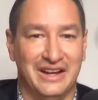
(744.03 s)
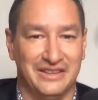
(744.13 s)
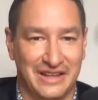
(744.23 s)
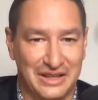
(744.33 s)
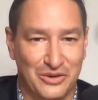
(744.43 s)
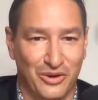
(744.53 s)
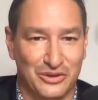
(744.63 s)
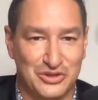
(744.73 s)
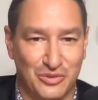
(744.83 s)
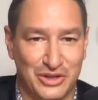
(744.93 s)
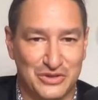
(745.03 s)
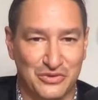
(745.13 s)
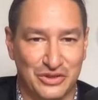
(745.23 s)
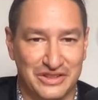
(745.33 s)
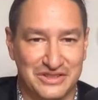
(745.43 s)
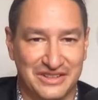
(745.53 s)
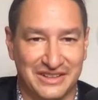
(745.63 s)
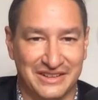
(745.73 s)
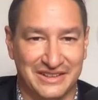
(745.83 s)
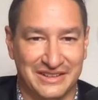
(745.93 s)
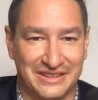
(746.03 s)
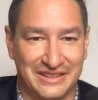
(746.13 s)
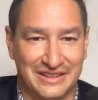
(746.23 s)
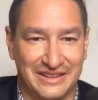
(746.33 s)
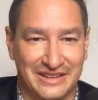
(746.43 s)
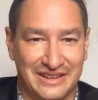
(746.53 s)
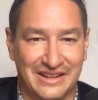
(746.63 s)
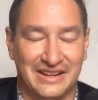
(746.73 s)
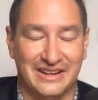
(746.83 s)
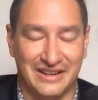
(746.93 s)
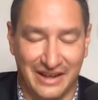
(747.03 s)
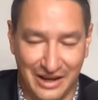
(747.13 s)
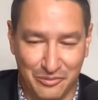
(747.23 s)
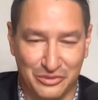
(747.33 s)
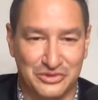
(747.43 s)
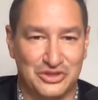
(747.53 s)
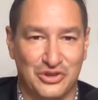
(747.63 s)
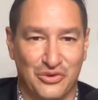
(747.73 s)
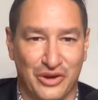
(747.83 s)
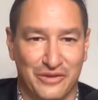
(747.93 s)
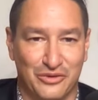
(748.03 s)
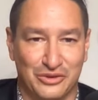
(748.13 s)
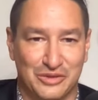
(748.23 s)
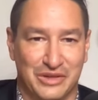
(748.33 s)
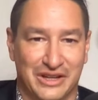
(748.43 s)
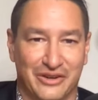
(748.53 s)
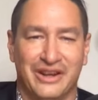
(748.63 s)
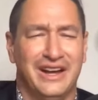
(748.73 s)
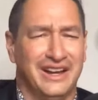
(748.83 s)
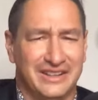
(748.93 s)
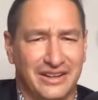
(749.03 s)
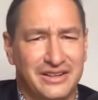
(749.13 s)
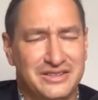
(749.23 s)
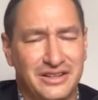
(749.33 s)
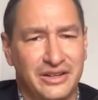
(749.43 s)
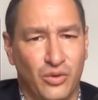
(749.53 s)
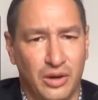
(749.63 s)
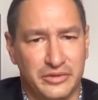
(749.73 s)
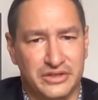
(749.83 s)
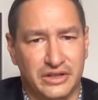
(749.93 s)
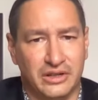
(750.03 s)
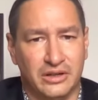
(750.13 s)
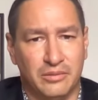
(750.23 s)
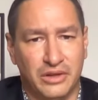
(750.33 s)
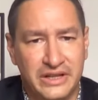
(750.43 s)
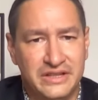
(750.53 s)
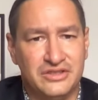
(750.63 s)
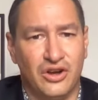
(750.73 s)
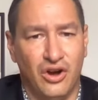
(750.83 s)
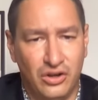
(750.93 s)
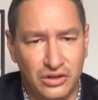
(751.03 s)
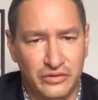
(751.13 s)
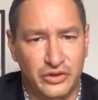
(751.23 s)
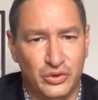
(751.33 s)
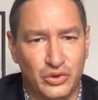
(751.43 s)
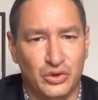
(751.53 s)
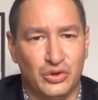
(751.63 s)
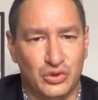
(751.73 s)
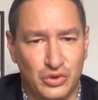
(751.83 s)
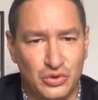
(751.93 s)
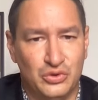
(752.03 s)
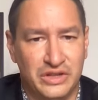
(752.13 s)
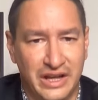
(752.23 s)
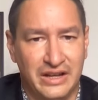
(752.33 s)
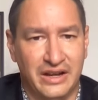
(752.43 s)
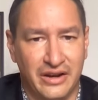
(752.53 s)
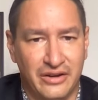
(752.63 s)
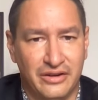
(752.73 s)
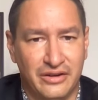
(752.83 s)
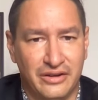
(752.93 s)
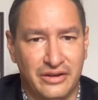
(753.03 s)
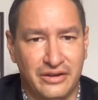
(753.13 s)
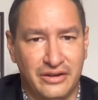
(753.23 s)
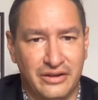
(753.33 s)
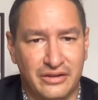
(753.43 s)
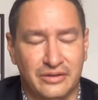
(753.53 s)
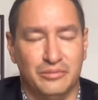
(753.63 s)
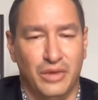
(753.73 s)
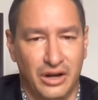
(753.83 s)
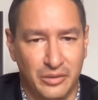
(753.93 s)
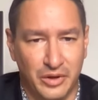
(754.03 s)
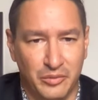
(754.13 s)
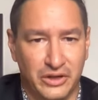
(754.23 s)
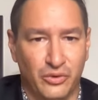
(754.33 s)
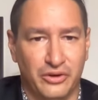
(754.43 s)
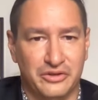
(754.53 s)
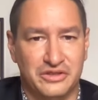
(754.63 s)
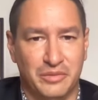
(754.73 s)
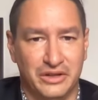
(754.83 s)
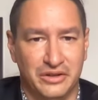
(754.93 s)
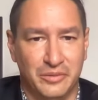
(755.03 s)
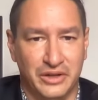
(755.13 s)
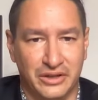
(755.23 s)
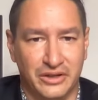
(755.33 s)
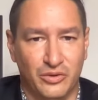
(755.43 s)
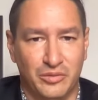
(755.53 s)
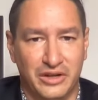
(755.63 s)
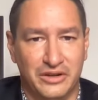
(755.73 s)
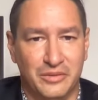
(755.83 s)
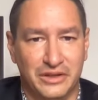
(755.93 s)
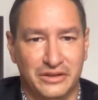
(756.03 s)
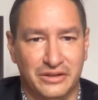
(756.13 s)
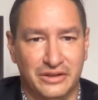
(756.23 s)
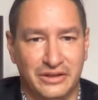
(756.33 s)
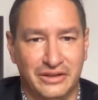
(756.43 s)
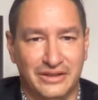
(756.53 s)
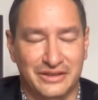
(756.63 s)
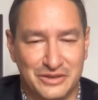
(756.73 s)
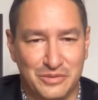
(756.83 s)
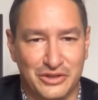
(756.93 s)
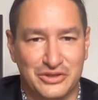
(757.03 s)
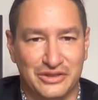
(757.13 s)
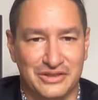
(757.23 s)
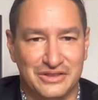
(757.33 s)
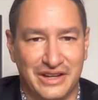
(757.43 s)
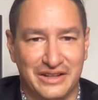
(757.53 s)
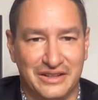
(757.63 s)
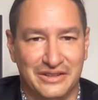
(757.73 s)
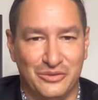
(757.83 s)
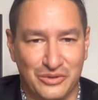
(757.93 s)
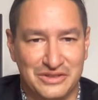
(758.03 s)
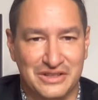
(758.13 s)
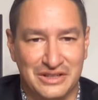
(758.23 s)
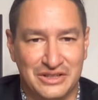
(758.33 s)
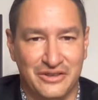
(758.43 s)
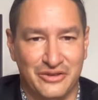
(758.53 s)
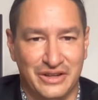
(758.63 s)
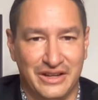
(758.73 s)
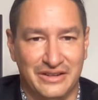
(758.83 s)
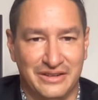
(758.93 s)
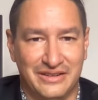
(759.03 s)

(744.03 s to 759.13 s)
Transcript: Thank you all so much for listening. I'm so grateful to be here. Dagasai Guamasik, please, all of you, do take care. And Banamamin will subundum And the spirit shall decide, and we see each other again.